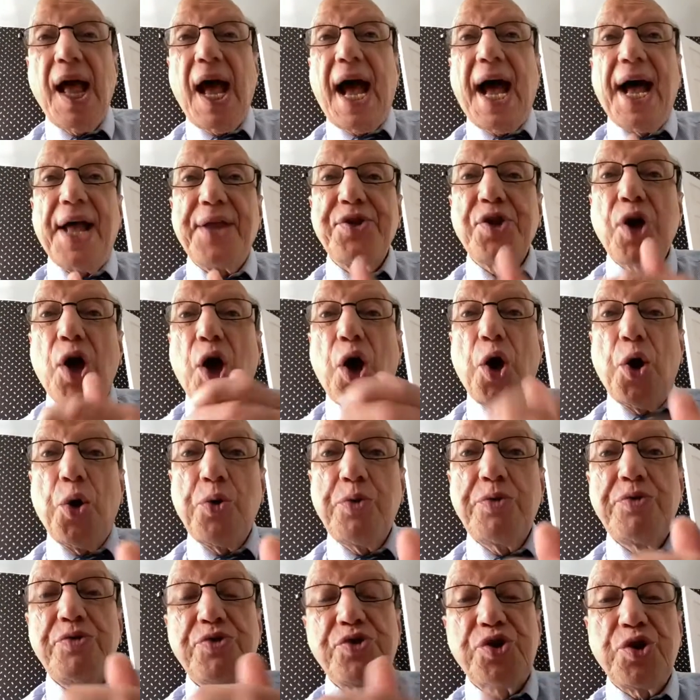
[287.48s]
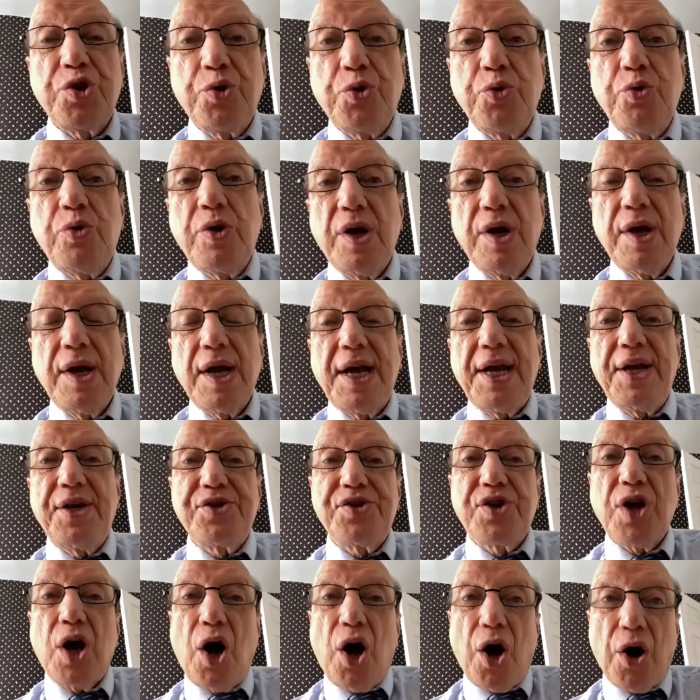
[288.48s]
and O2
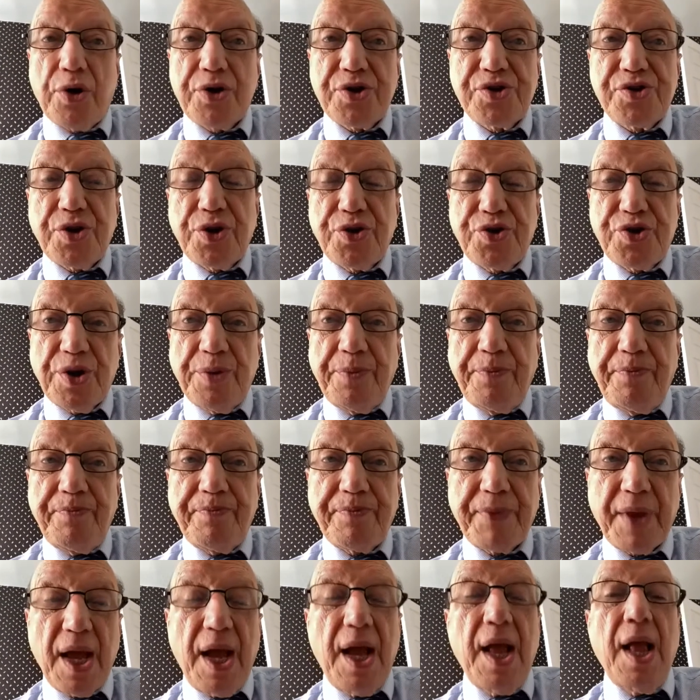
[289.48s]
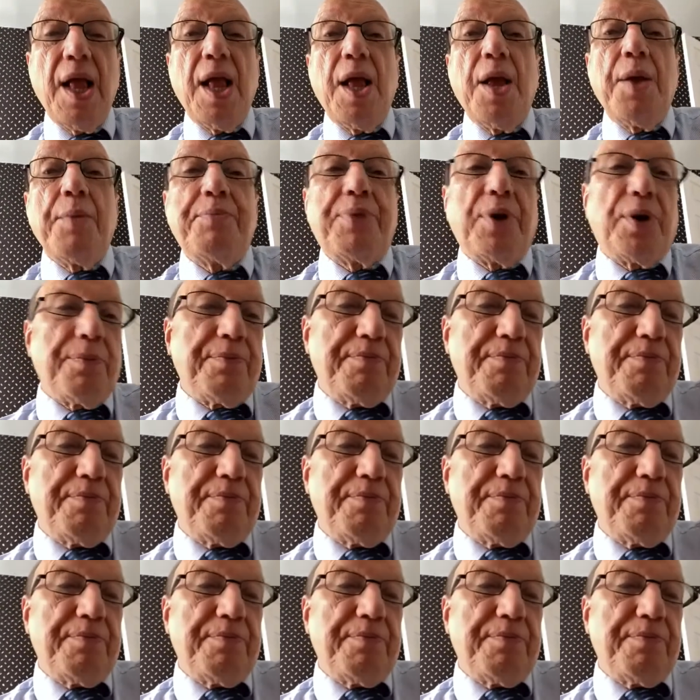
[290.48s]
is oxygen, but